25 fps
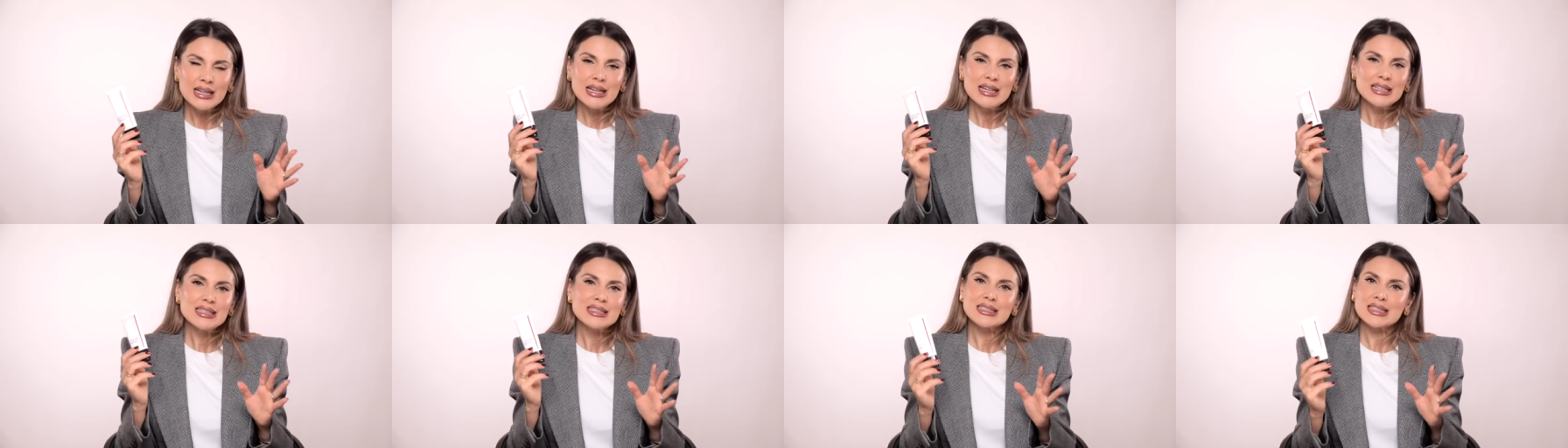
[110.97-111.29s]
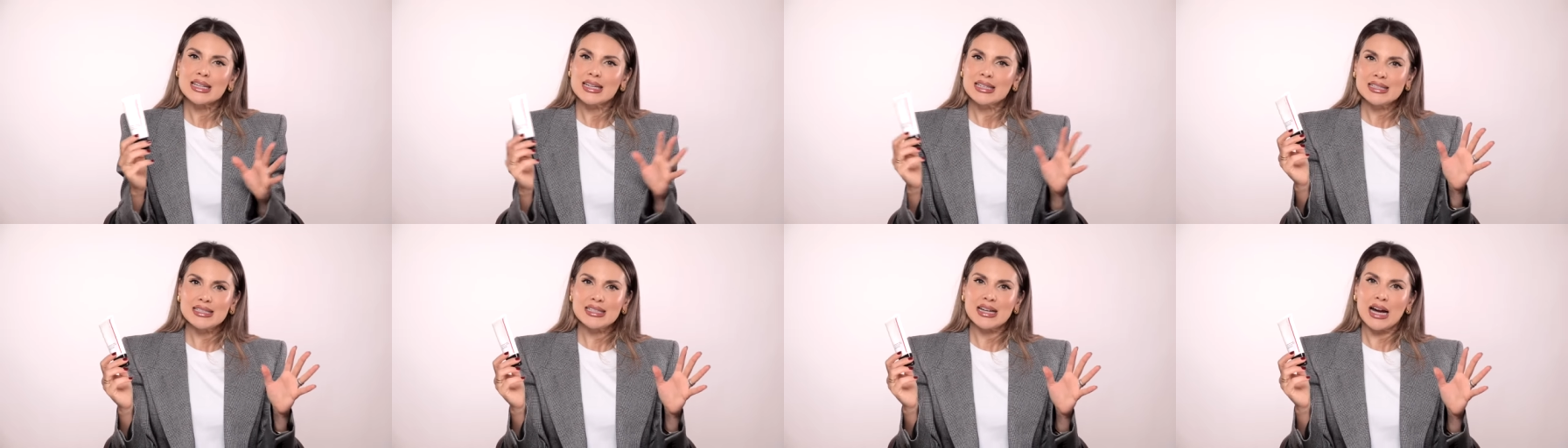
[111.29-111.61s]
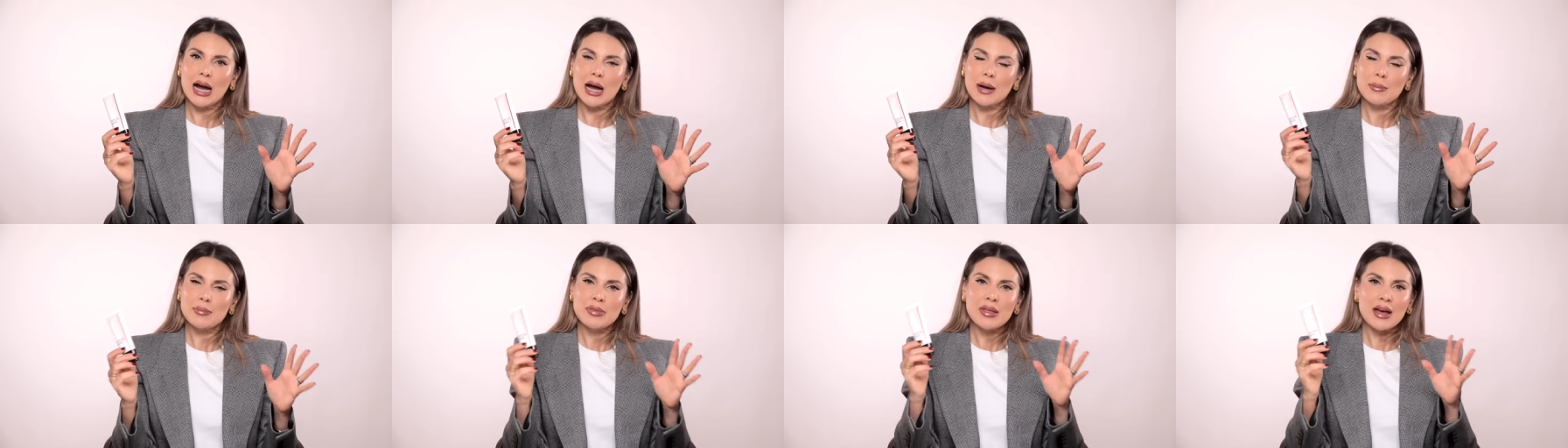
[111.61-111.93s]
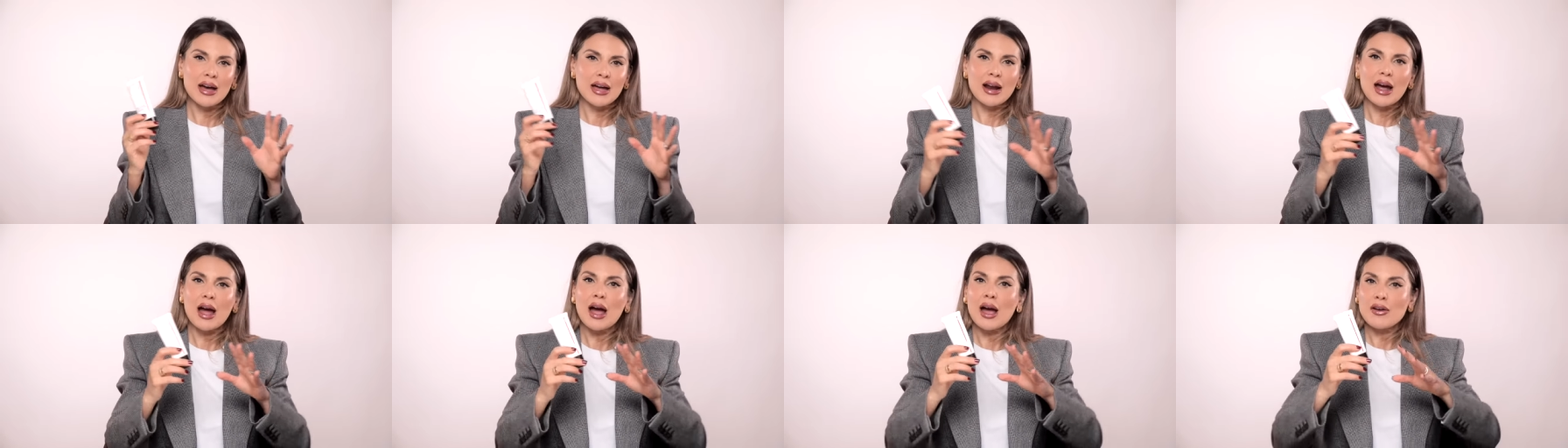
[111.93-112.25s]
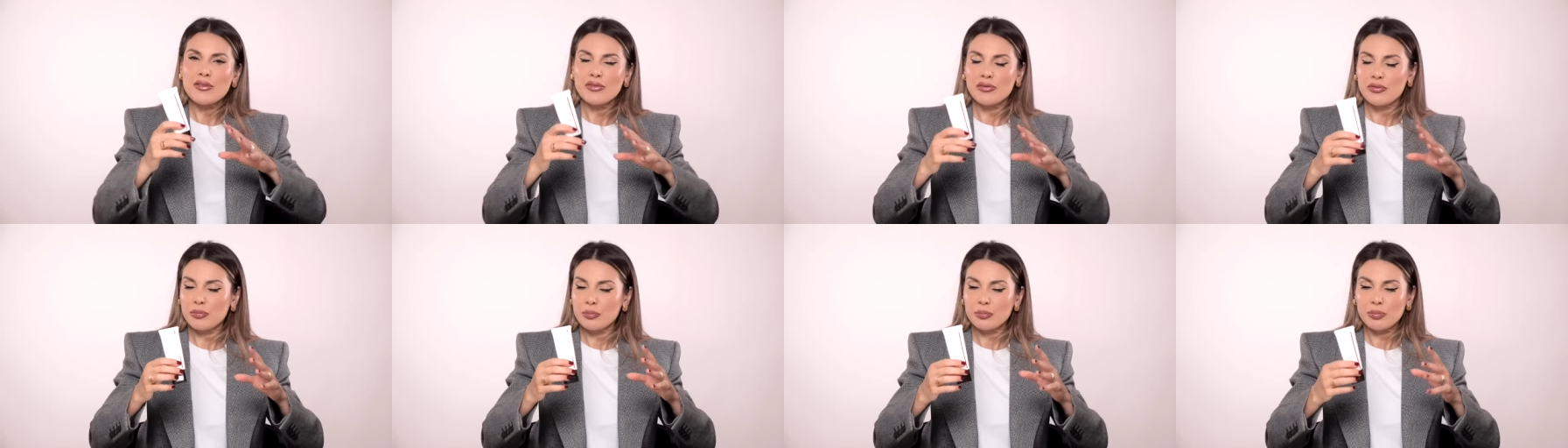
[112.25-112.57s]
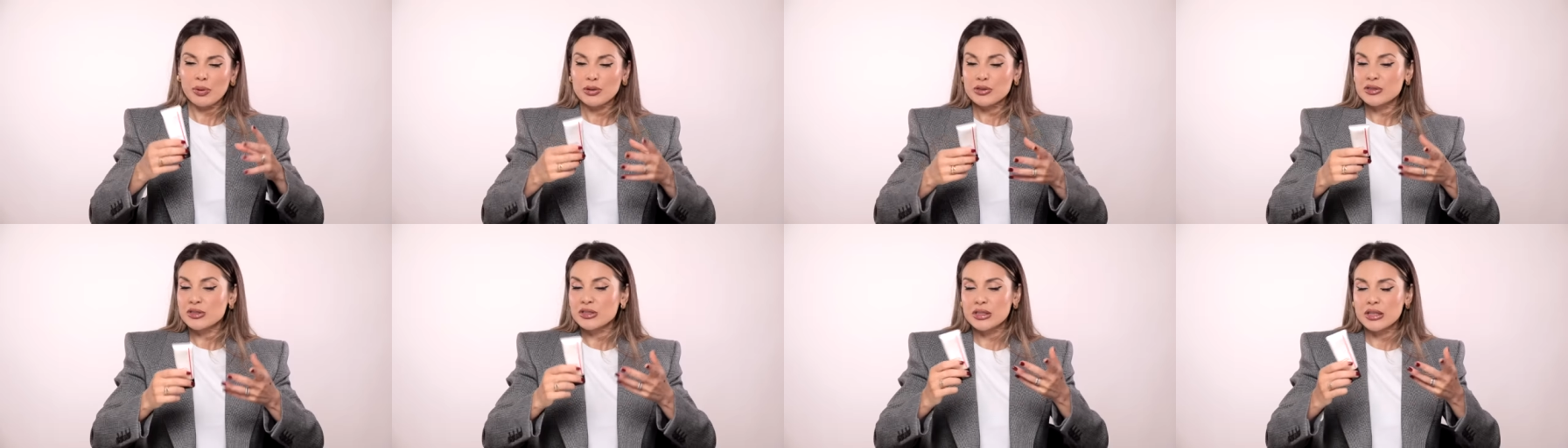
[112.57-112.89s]
skin type that I've
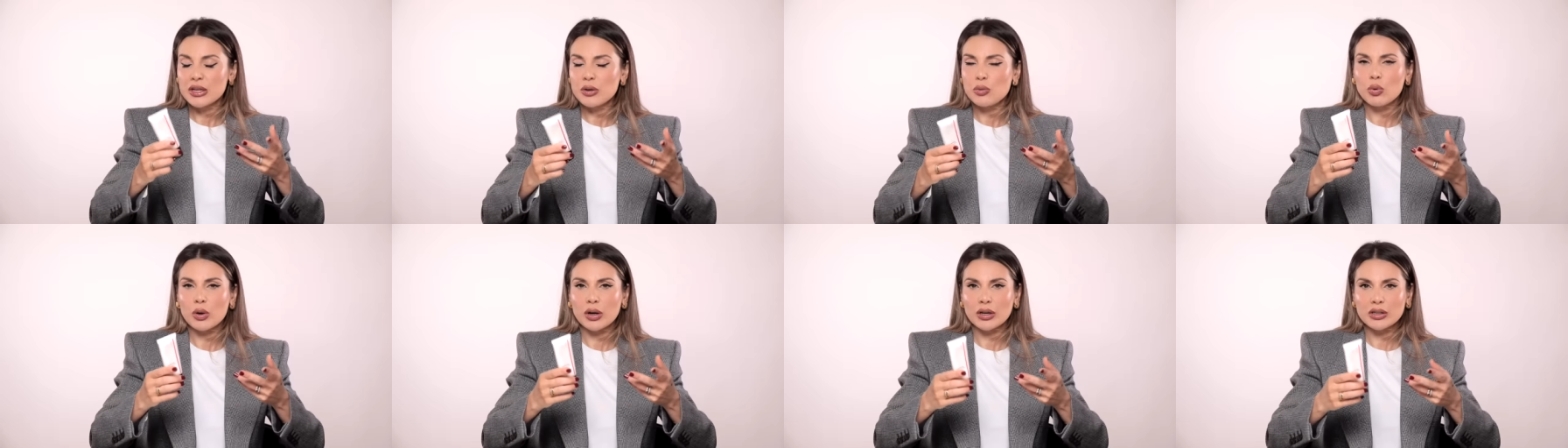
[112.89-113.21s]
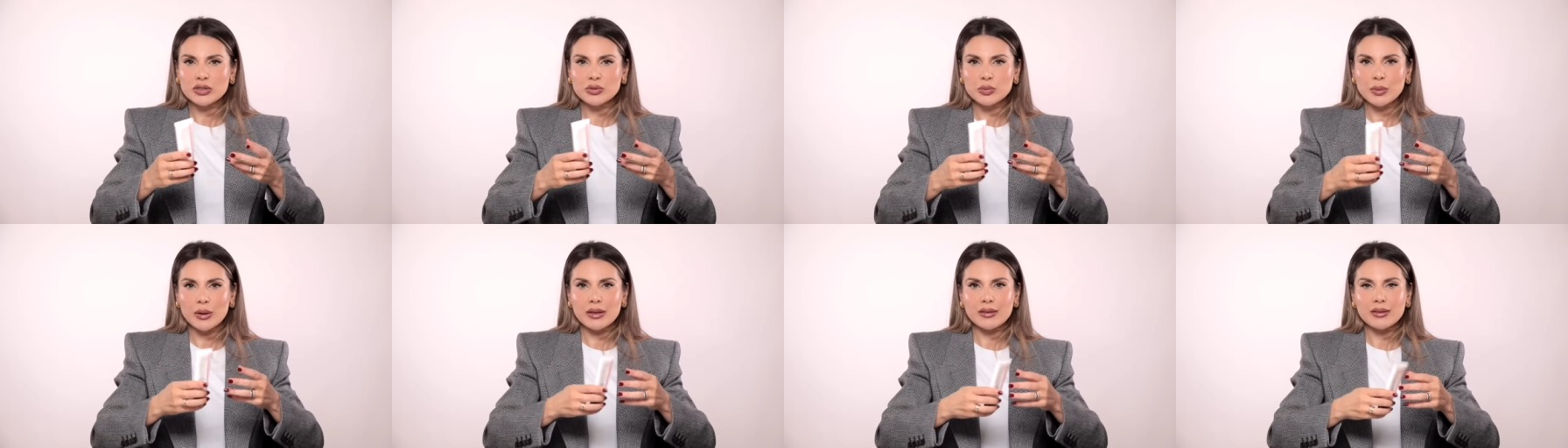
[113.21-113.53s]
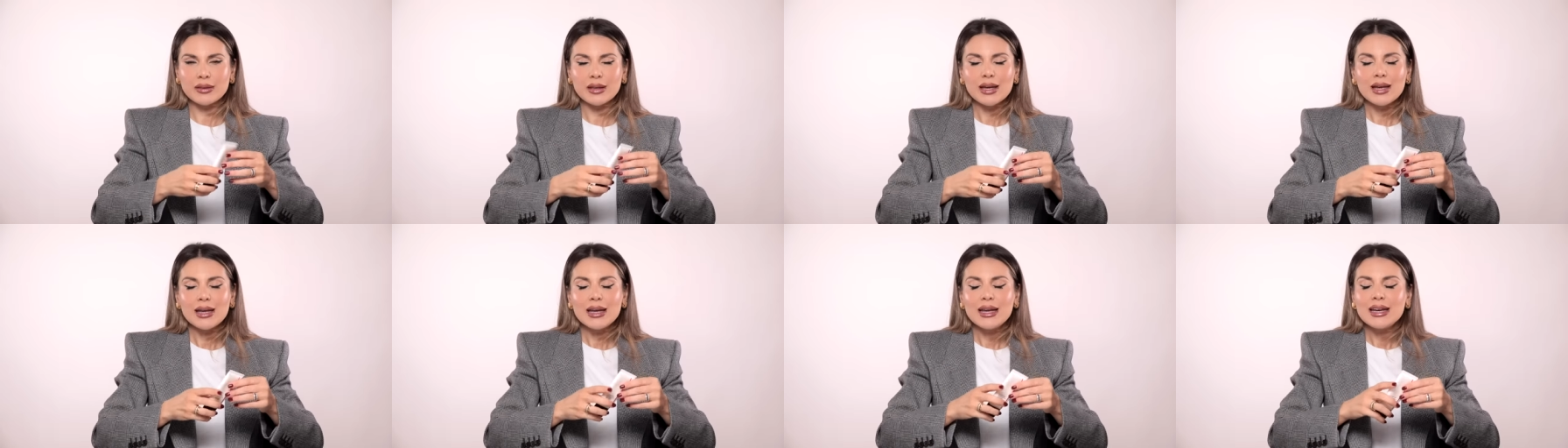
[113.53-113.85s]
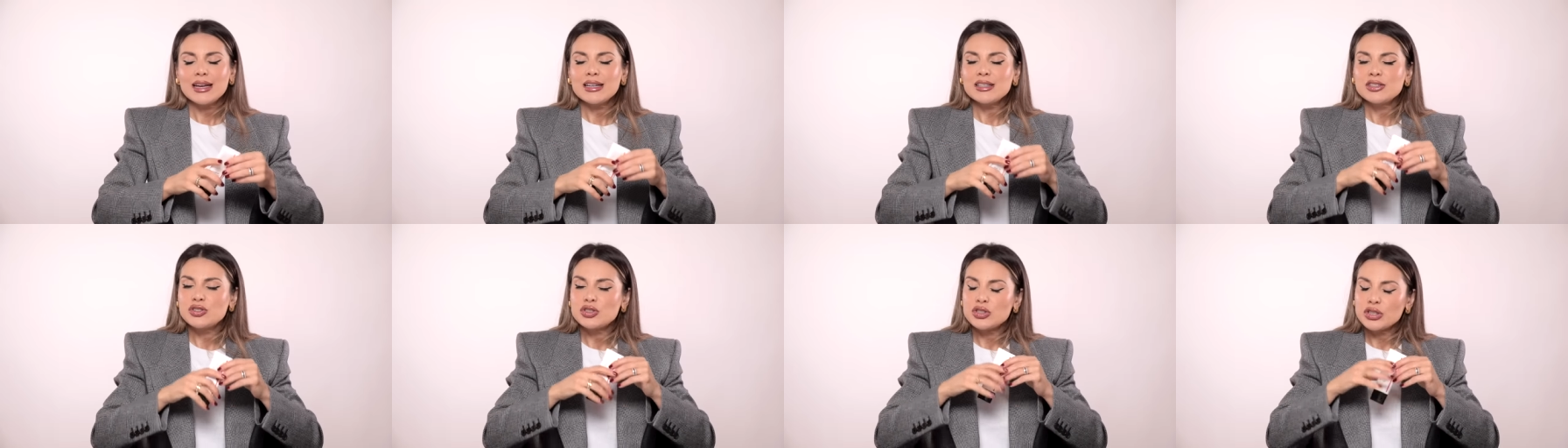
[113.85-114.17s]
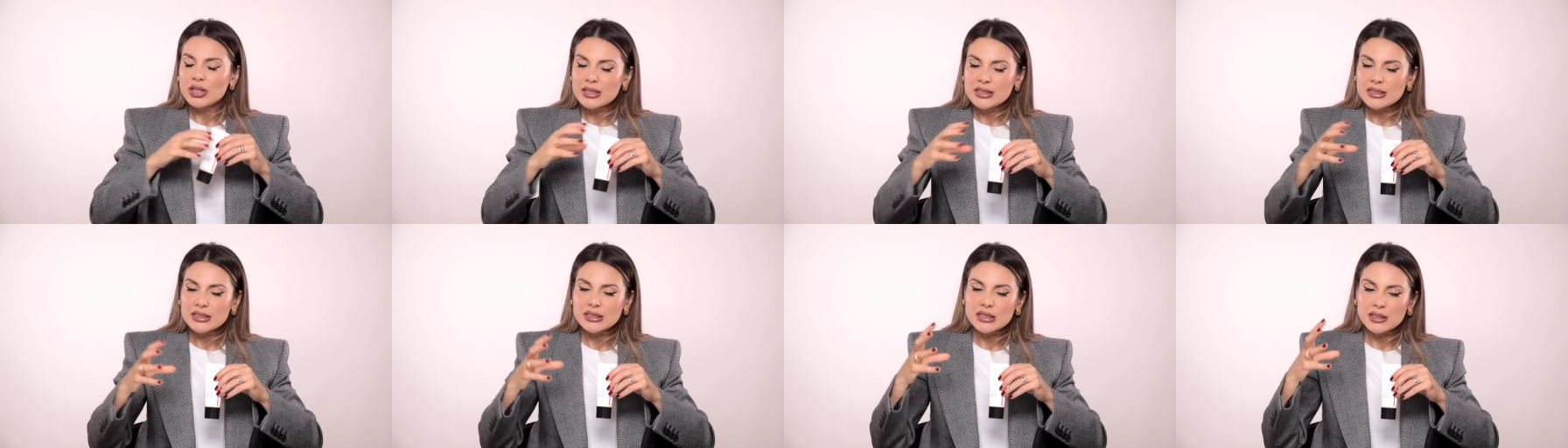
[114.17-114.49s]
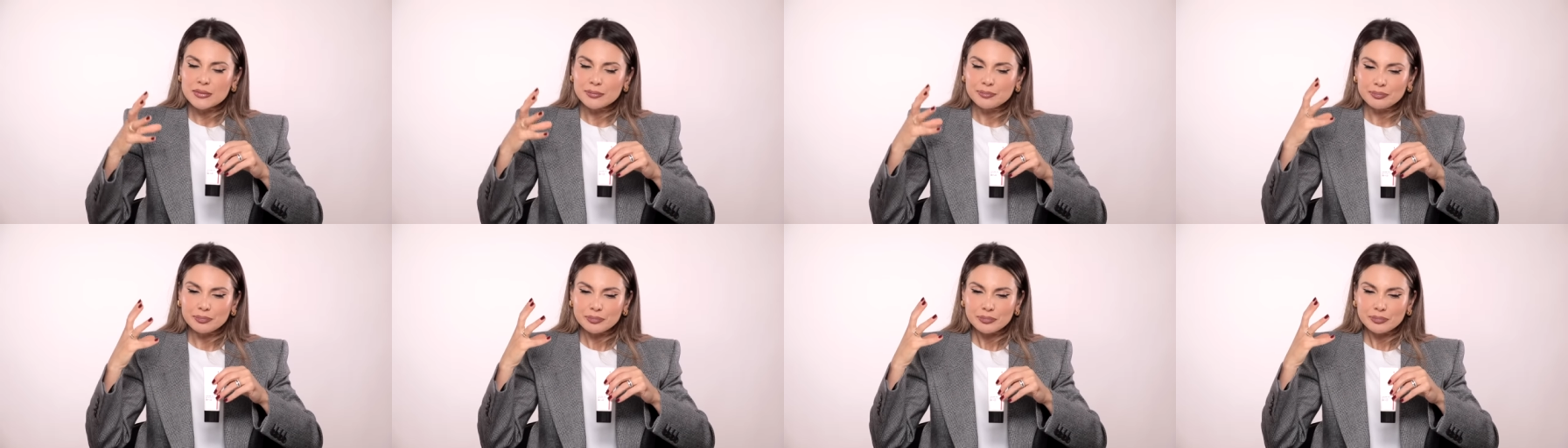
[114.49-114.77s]
personally worked with. It's just